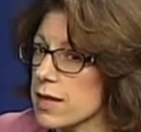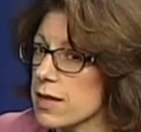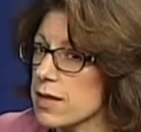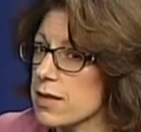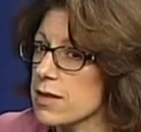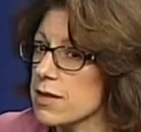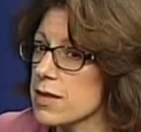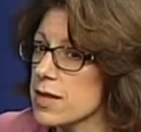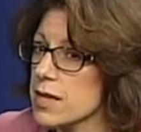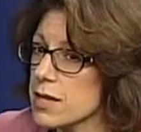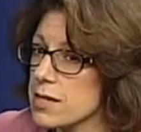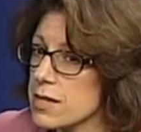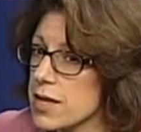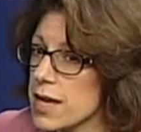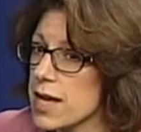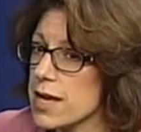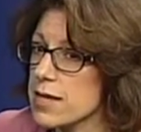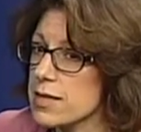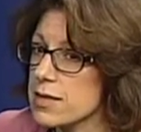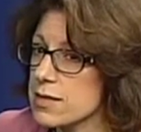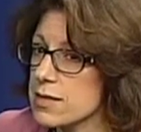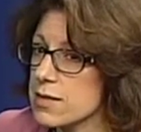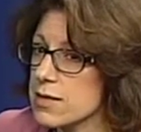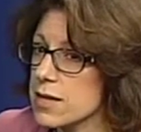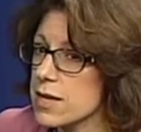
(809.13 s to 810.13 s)
I think they
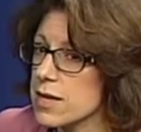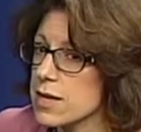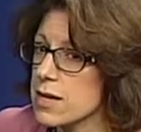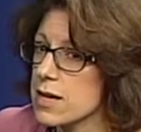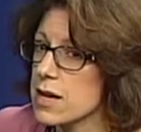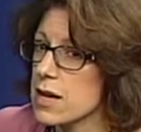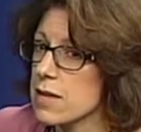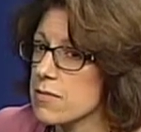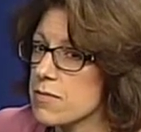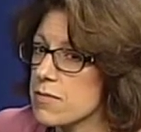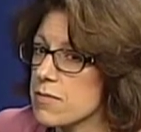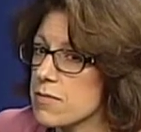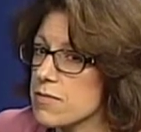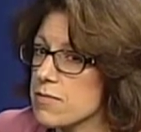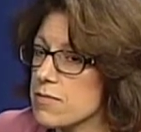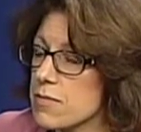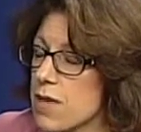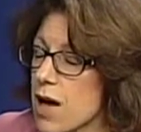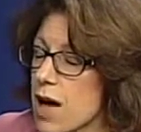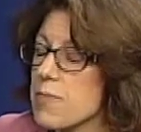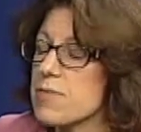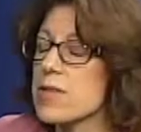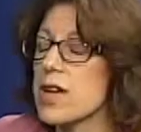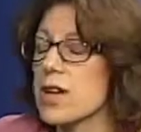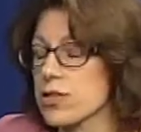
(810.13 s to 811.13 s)
had.
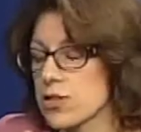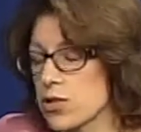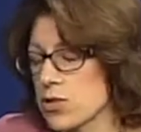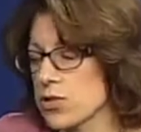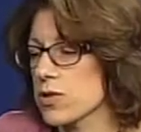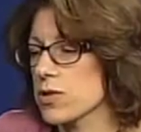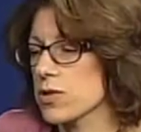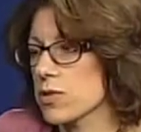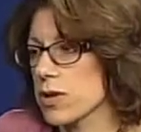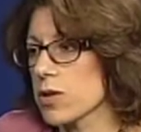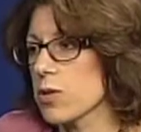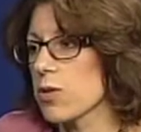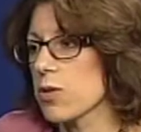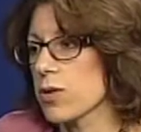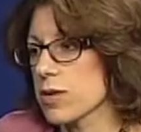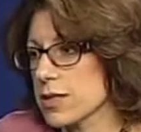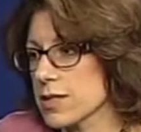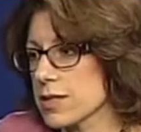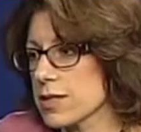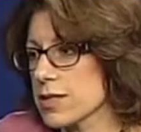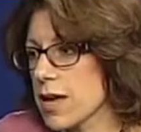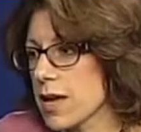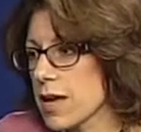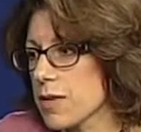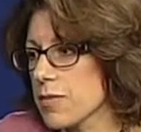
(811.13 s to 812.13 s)
I'm not sure, so I don't want
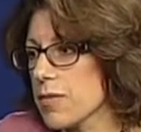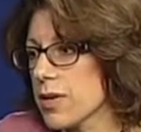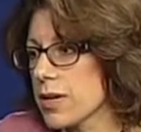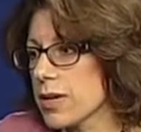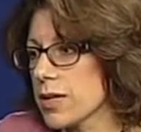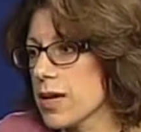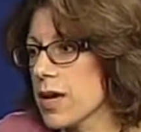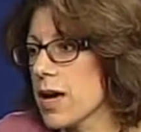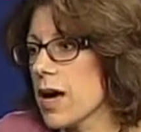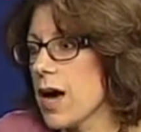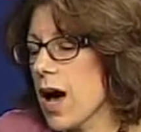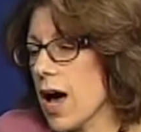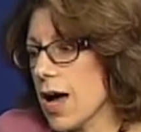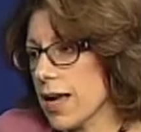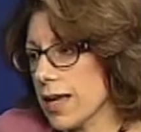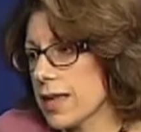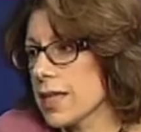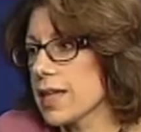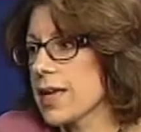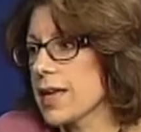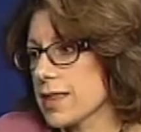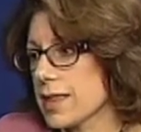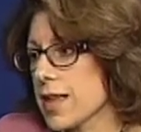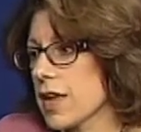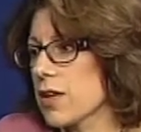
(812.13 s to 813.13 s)
to say, but I can
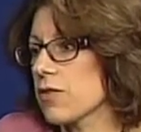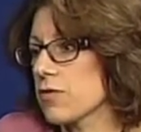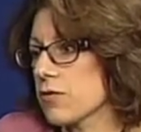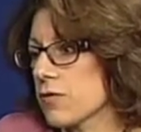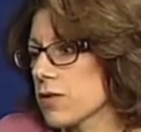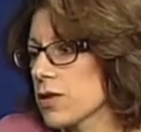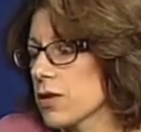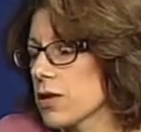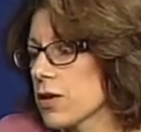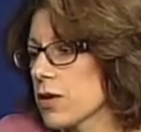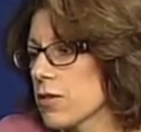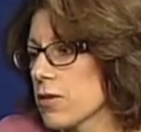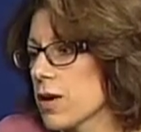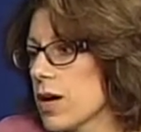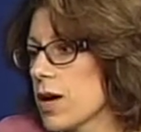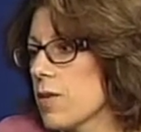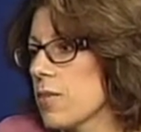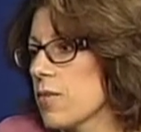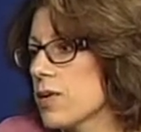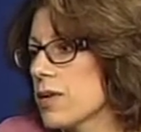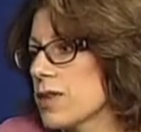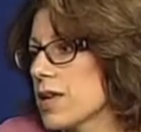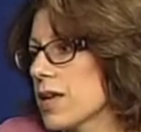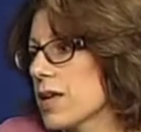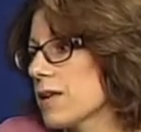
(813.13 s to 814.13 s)
get that for you.
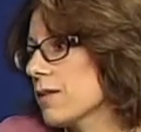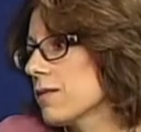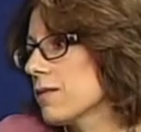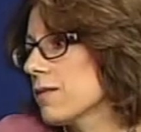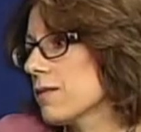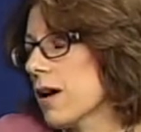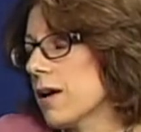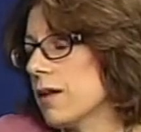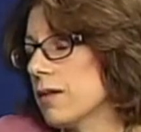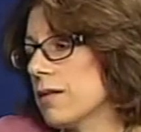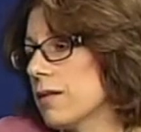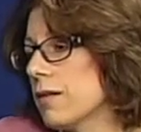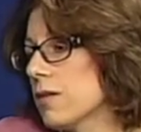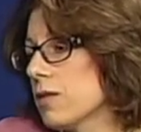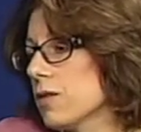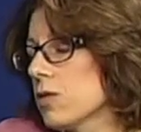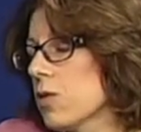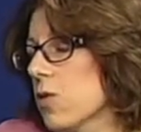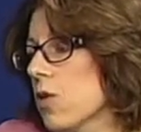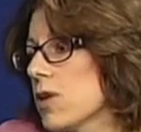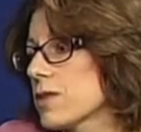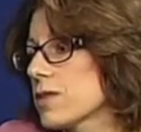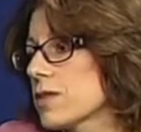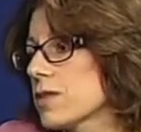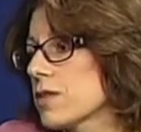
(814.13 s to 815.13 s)
But they got a
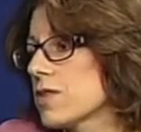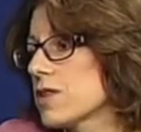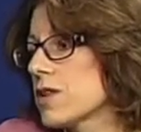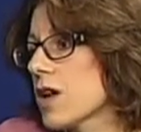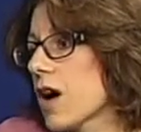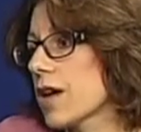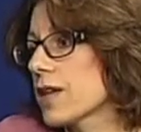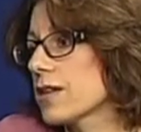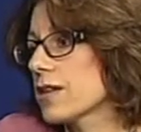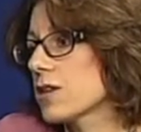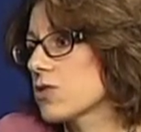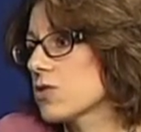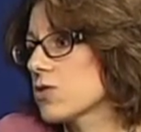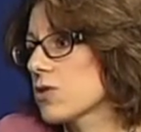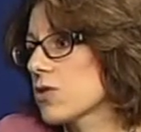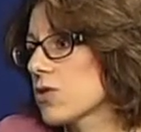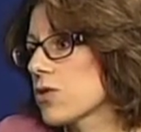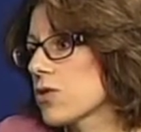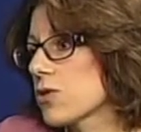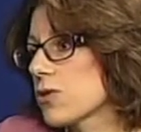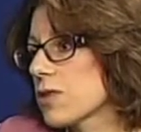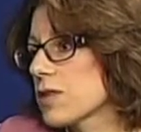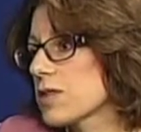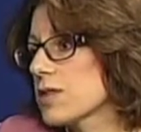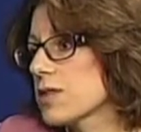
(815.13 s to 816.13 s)
loss of
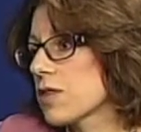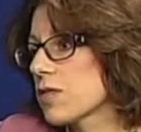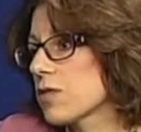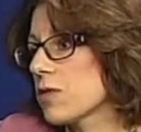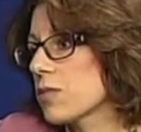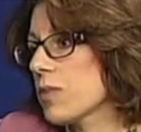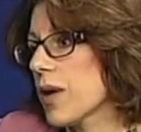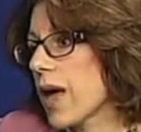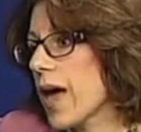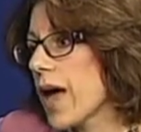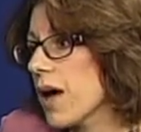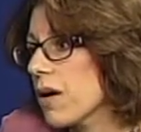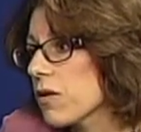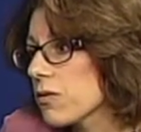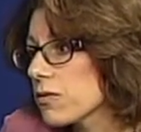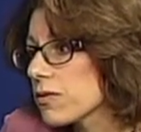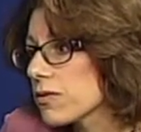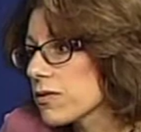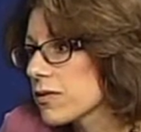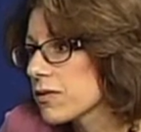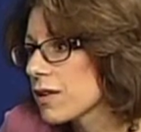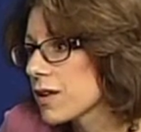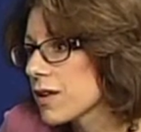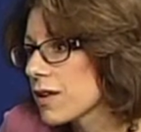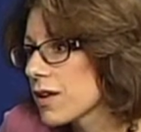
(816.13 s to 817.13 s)
937
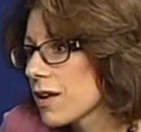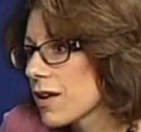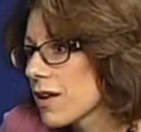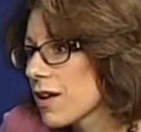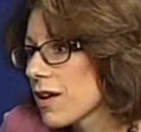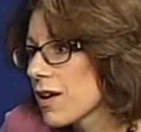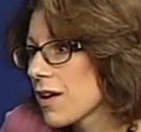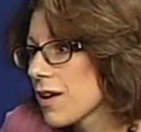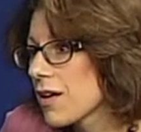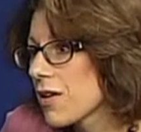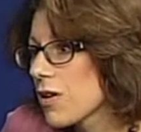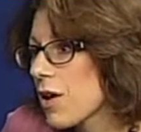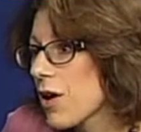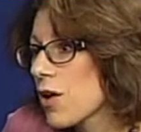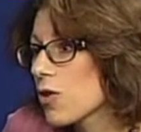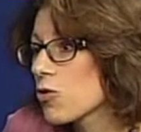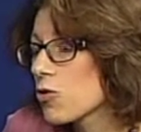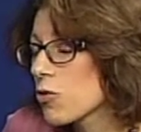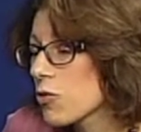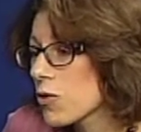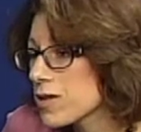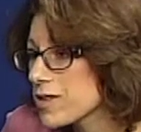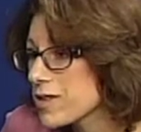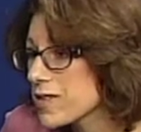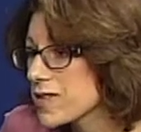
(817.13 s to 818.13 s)
pounds
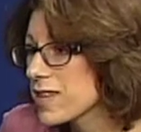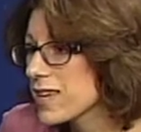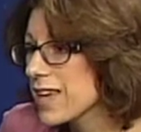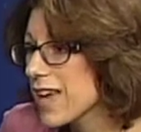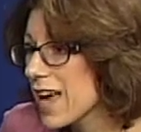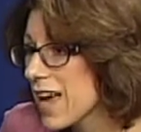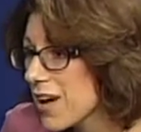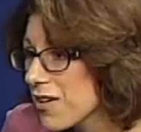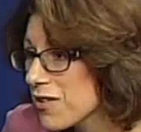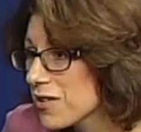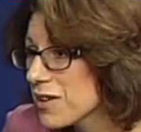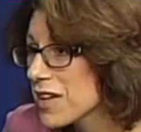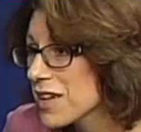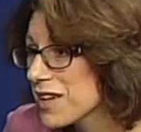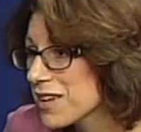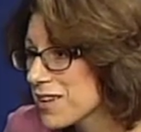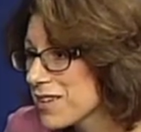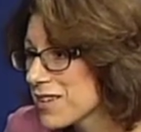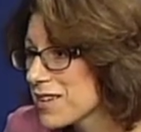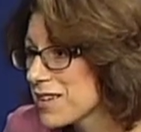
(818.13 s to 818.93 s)
across the county.